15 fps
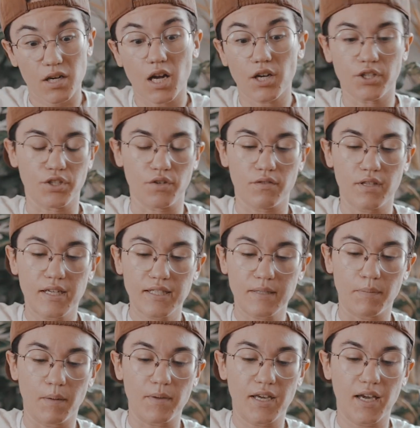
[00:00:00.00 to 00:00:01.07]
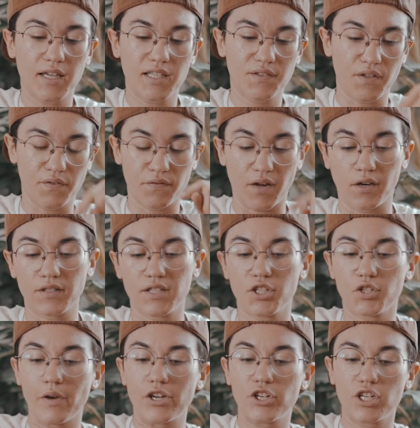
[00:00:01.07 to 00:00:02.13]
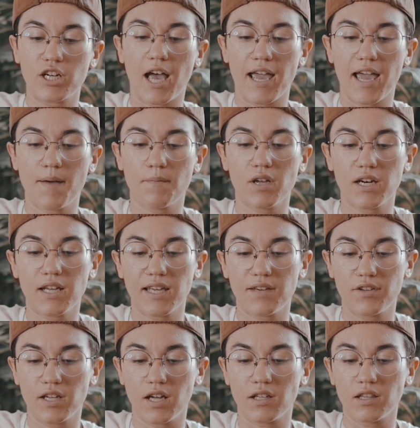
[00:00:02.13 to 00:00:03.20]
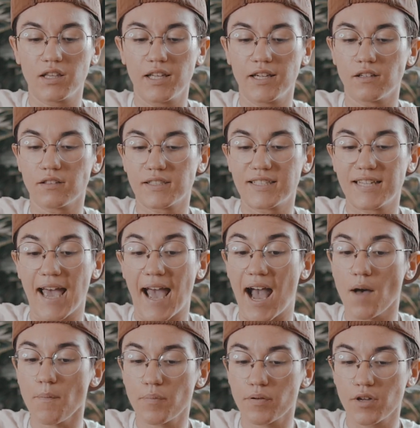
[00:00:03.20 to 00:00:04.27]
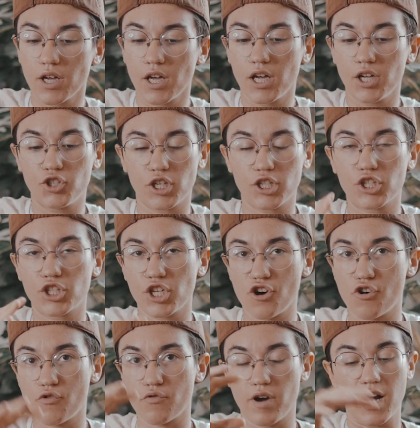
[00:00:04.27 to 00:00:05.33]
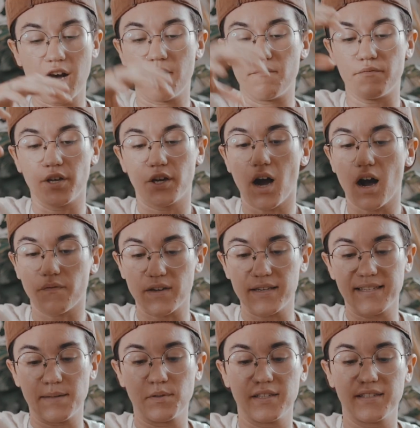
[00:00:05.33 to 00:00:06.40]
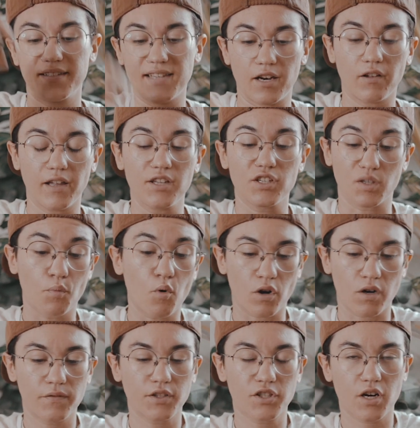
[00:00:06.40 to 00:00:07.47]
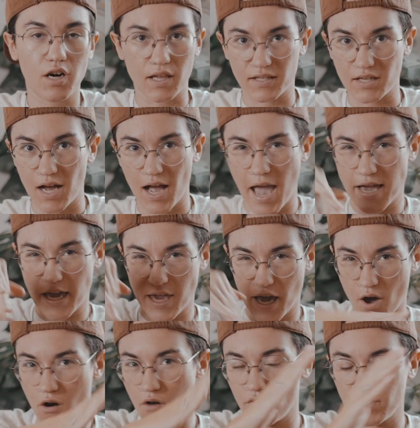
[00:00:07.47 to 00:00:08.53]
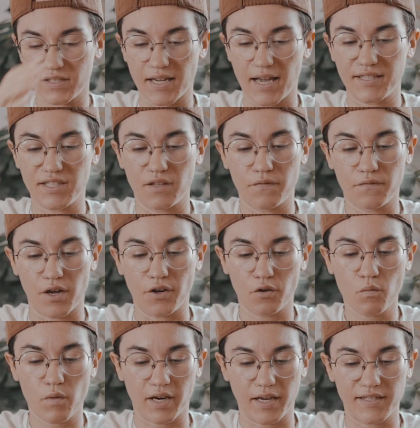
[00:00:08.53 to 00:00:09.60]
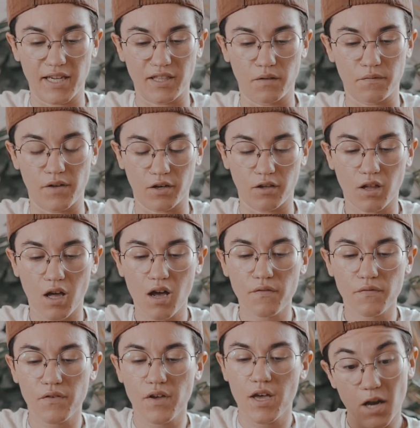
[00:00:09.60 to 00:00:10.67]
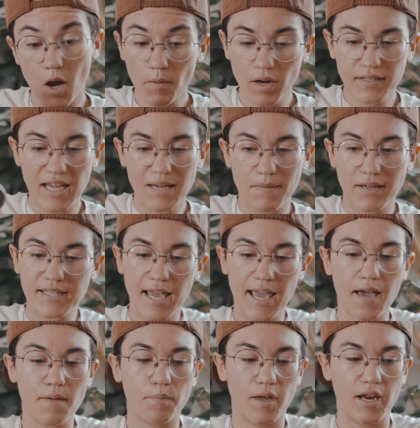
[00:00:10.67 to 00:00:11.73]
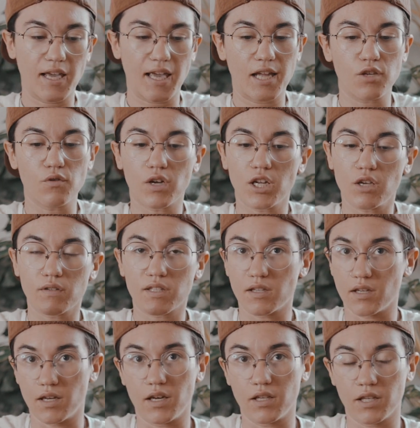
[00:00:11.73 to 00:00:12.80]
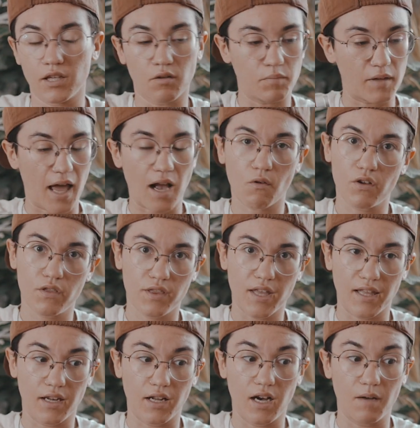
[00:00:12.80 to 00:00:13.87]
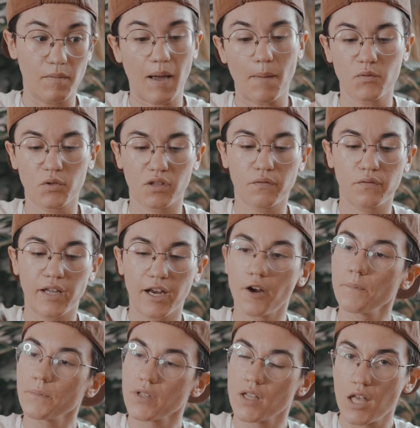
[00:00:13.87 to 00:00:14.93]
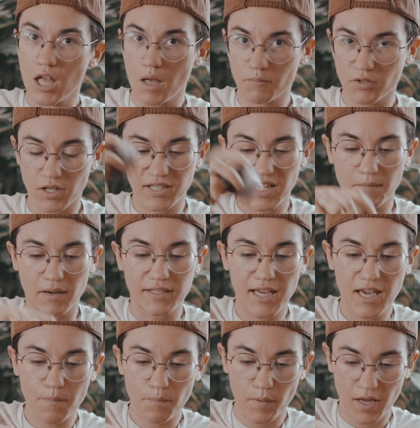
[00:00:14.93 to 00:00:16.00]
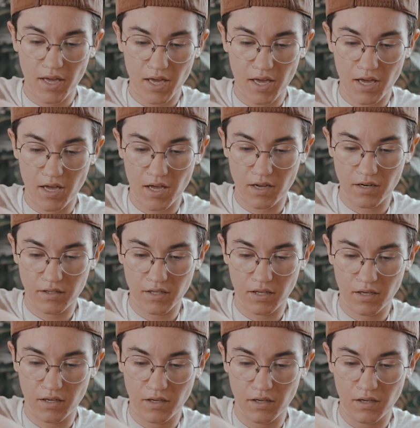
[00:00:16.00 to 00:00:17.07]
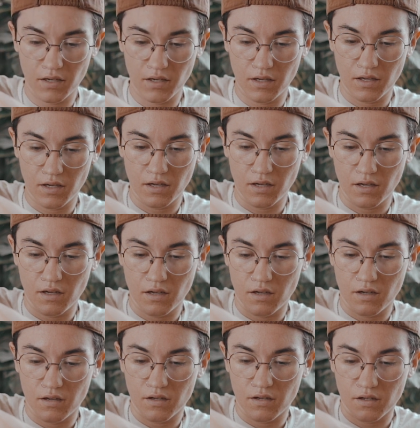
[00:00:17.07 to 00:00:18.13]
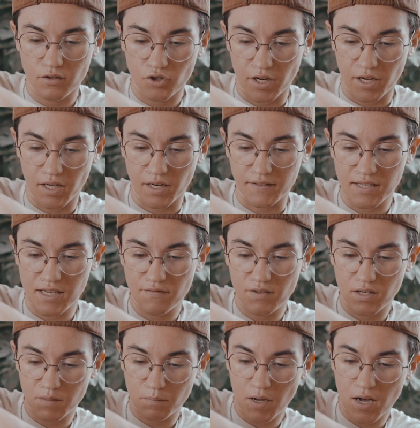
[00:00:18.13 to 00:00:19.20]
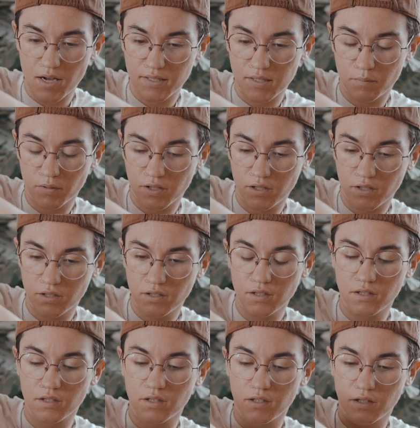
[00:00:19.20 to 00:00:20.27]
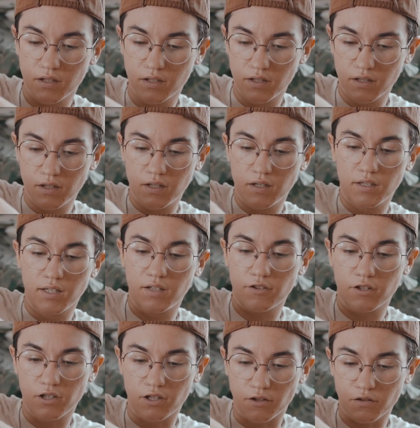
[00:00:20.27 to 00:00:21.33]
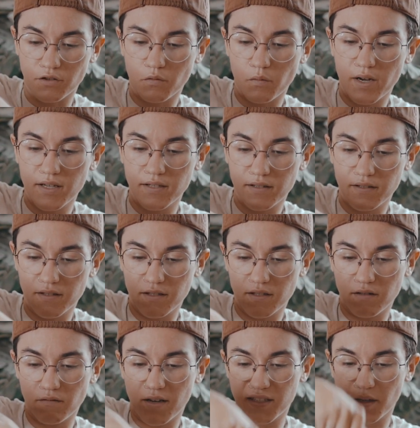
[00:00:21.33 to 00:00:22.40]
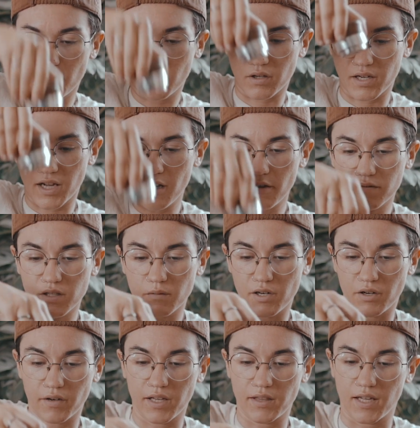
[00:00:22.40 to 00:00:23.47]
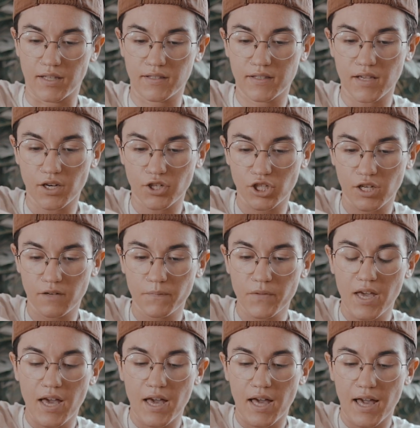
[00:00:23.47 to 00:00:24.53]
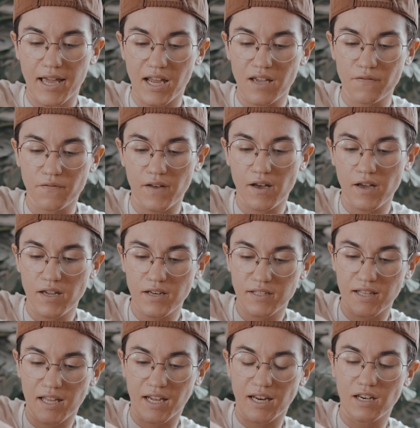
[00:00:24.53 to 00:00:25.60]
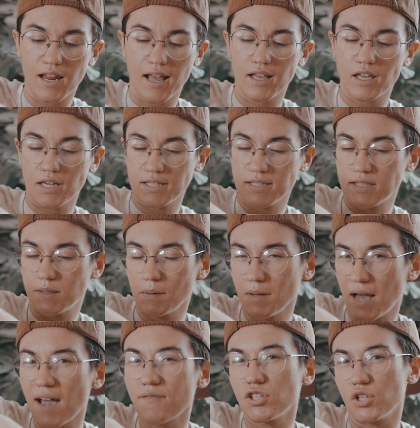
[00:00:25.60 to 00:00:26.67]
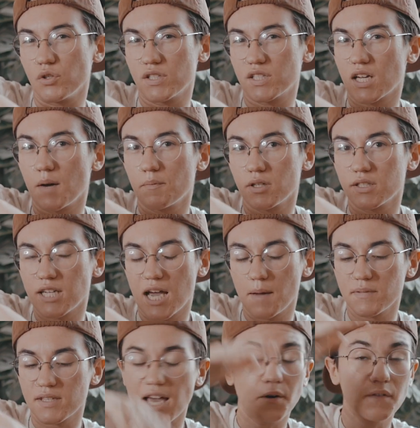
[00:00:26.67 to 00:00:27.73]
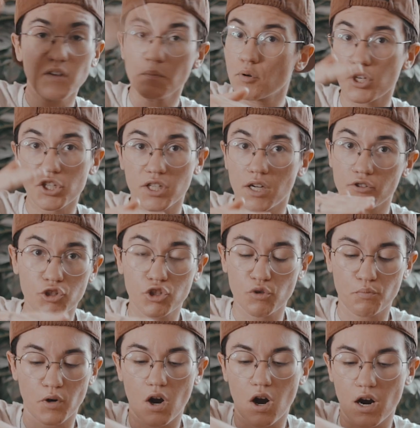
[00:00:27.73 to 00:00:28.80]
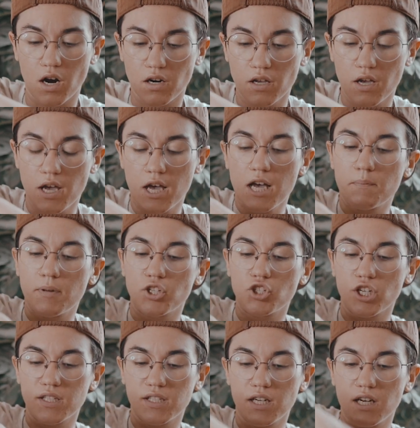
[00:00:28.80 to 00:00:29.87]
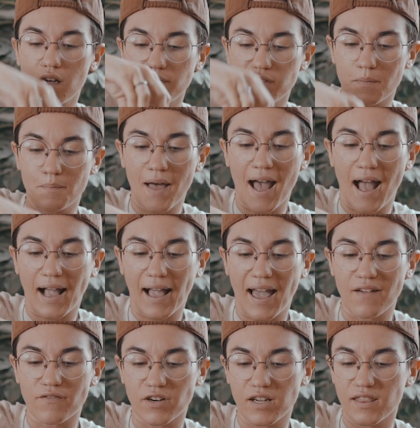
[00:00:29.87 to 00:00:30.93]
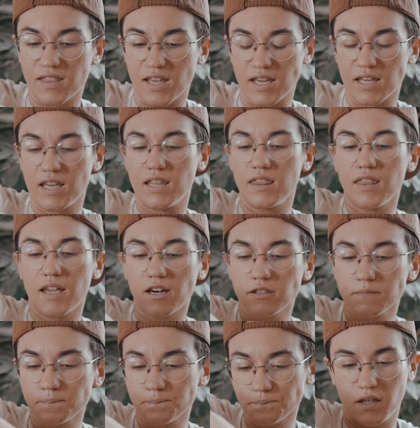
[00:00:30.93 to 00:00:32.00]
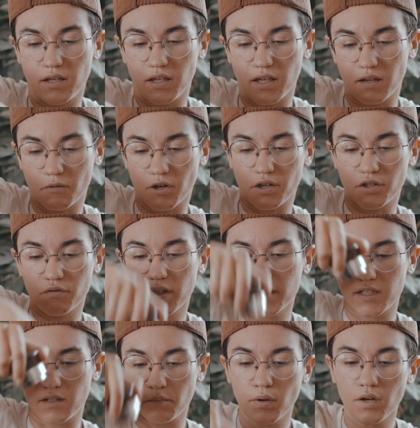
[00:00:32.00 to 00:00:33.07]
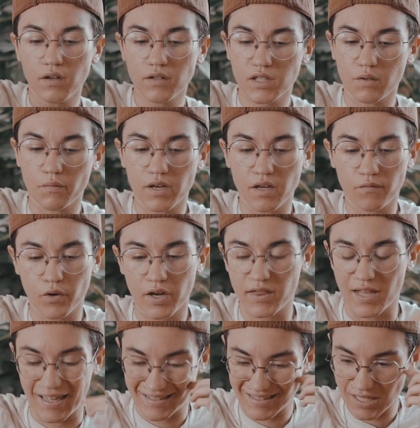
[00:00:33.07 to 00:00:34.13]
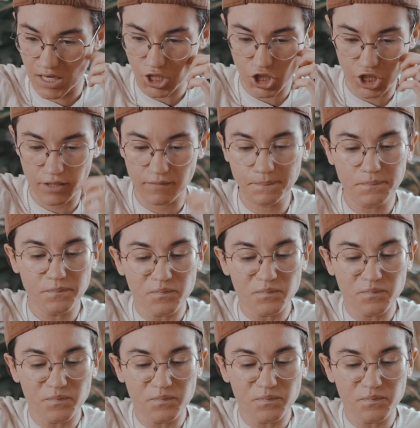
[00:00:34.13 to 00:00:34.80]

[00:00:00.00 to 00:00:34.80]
not do this, but because of the funnel situation, I am gonna give it a little tap just so the coffee is able to settle into the portafilter and it's not hanging out on the sides of the funnel when I take the funnel off. Now I'm gonna take my tamp, and again, you could use the little black one that comes with the Flair. I'm just gonna take my tamp and try and get as even as possible. Give it a little twist as I pull it out so we don't get that suction. And I find that sometimes I have to do this a couple of times. I don't have to push down super hard, but just enough to pack everything in there. And again, we're gonna twist and pull so we avoid that suction.